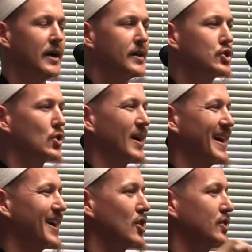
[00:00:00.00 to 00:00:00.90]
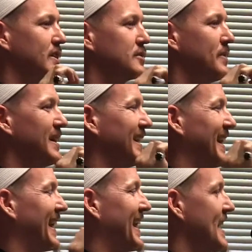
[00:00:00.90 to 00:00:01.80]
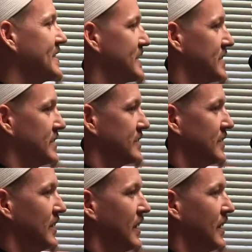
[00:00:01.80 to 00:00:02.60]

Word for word: that your heart is being enlightened,